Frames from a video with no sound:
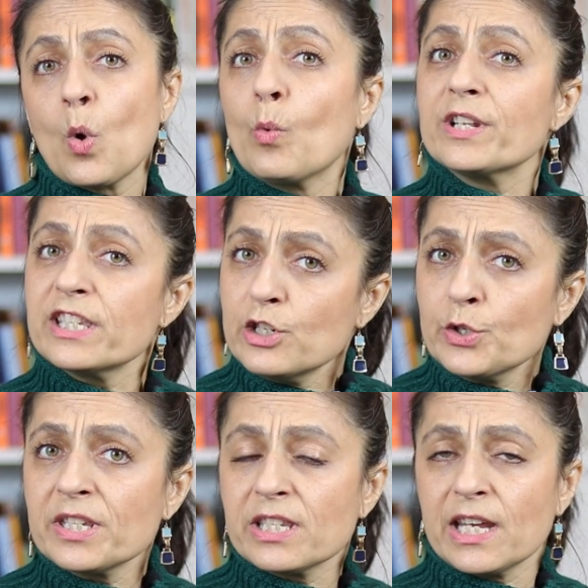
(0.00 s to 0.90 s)
What's
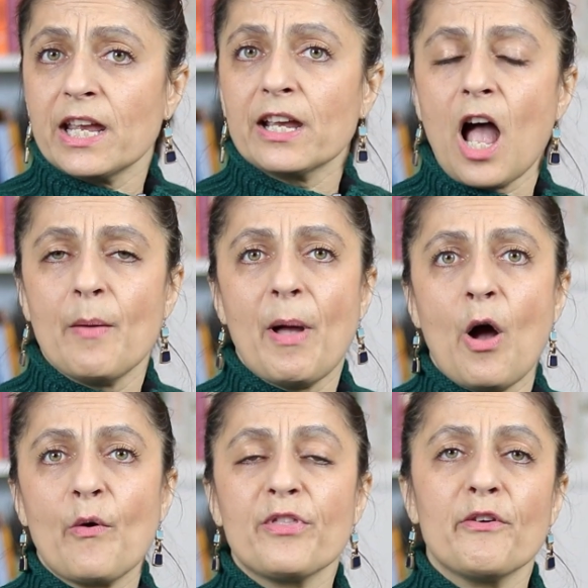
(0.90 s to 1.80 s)
interesting
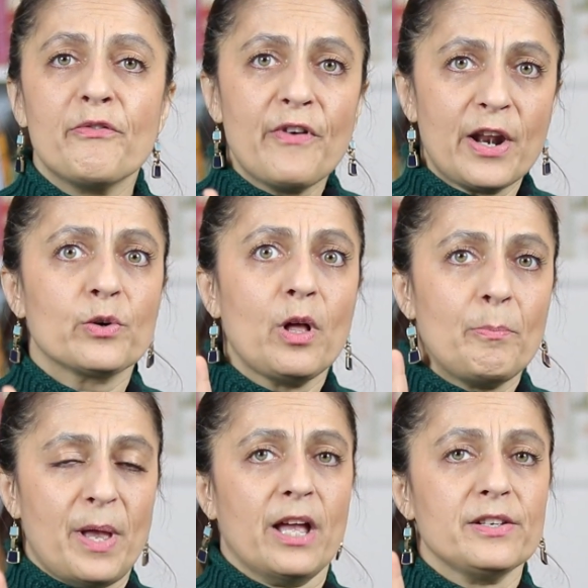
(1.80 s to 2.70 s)
about the federal
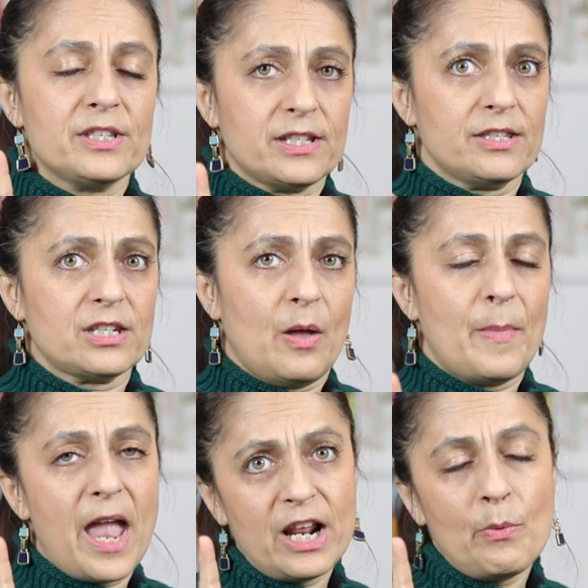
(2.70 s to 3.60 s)
bail
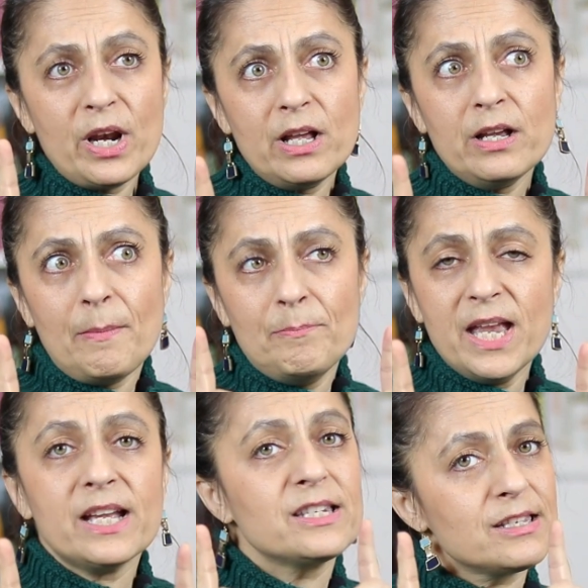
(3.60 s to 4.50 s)
system, and I want to
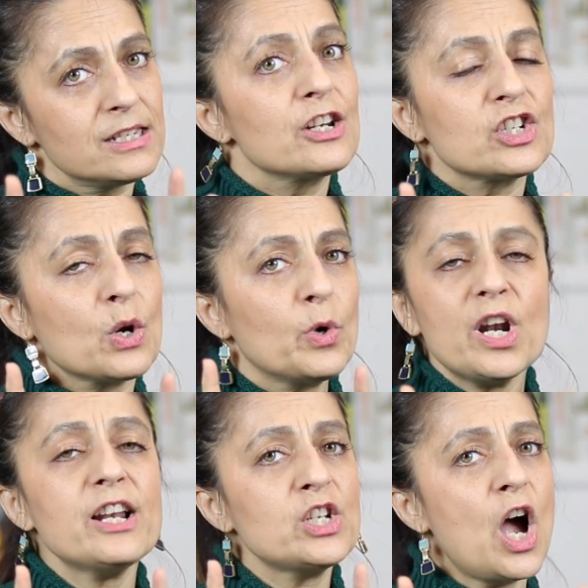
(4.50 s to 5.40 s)
make a distinction, we're
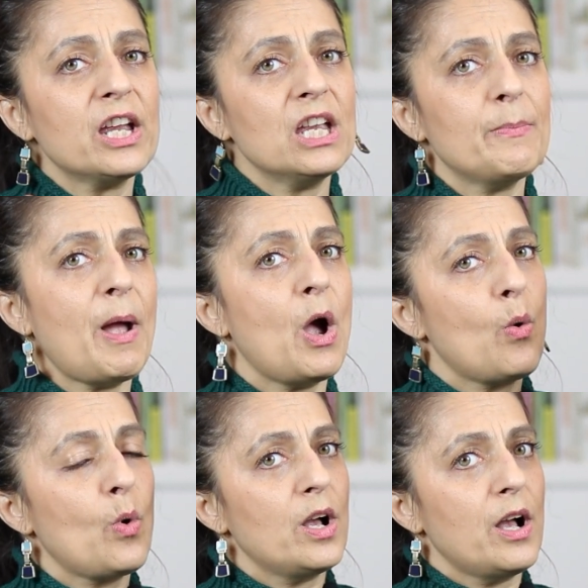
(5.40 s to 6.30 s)
not talking about